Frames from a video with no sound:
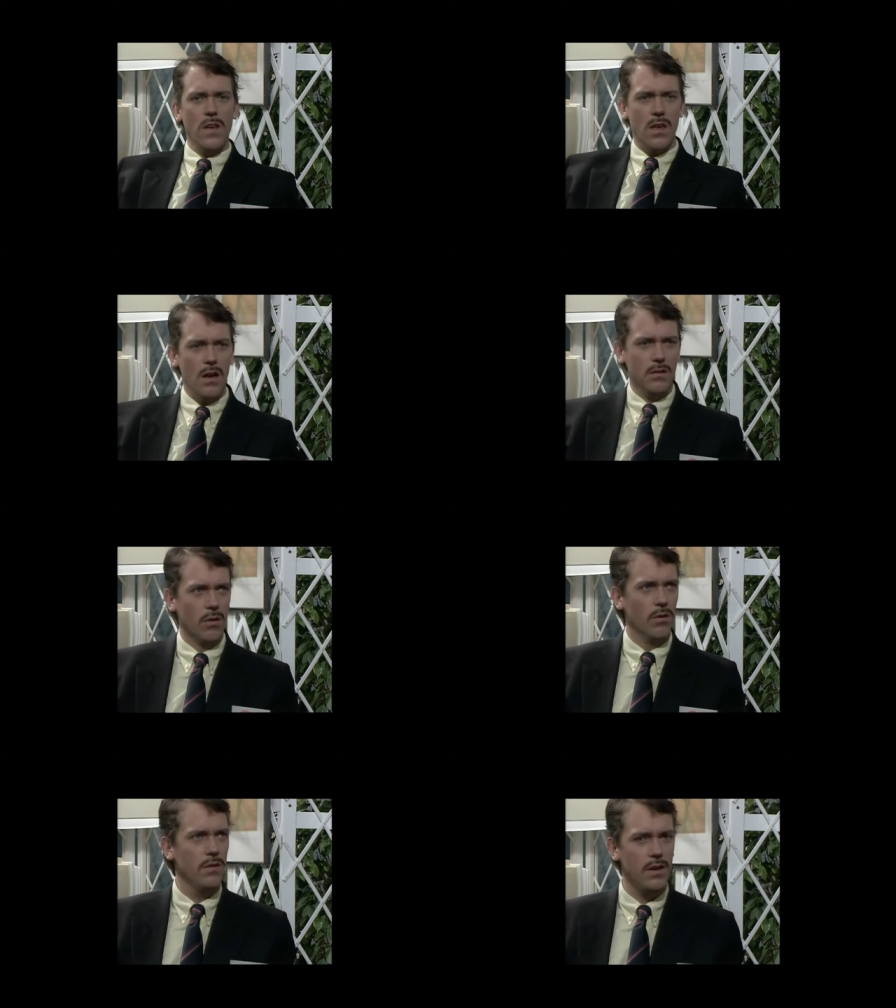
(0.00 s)
can't,
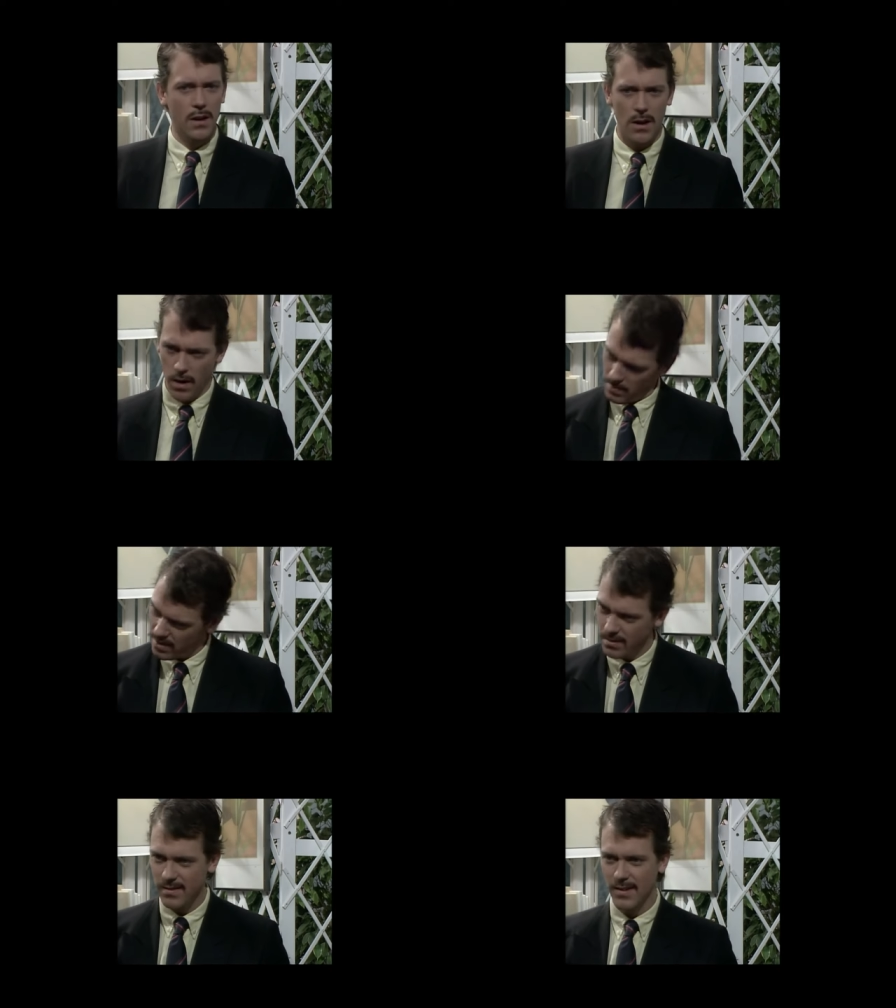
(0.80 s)
Gordon? You know, I mean,
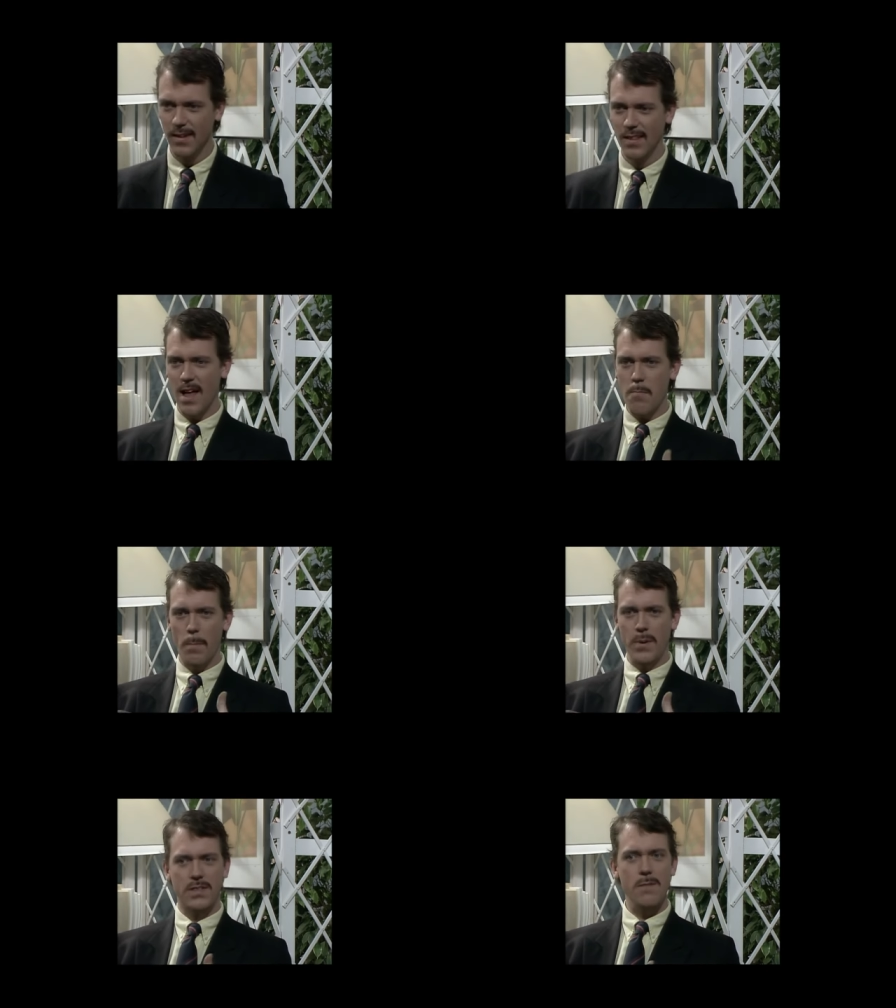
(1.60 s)
I'm a
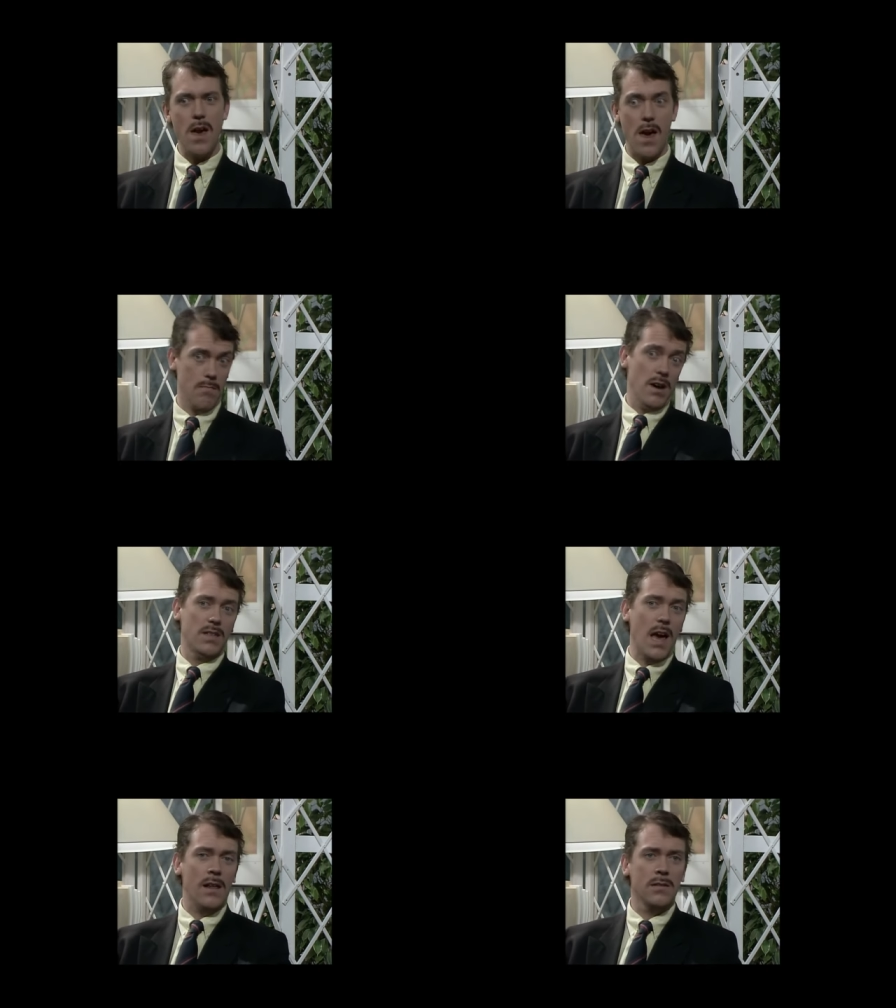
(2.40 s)
busy man. My
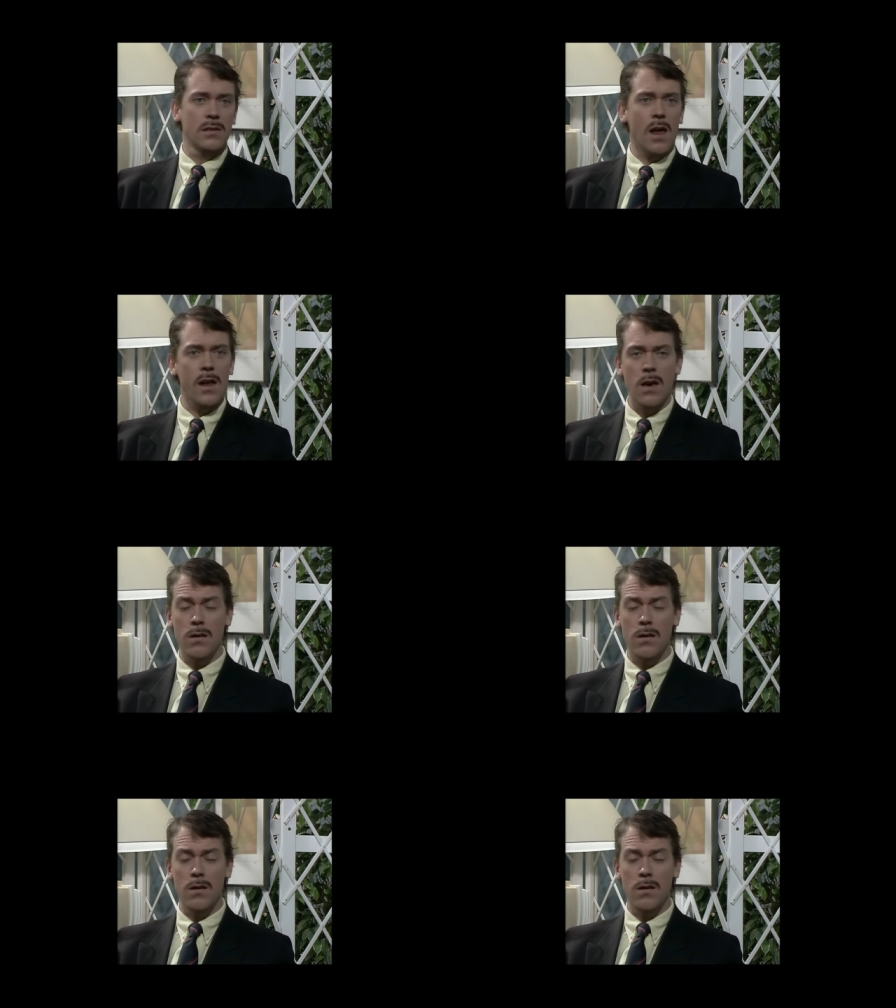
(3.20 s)
talents lie in other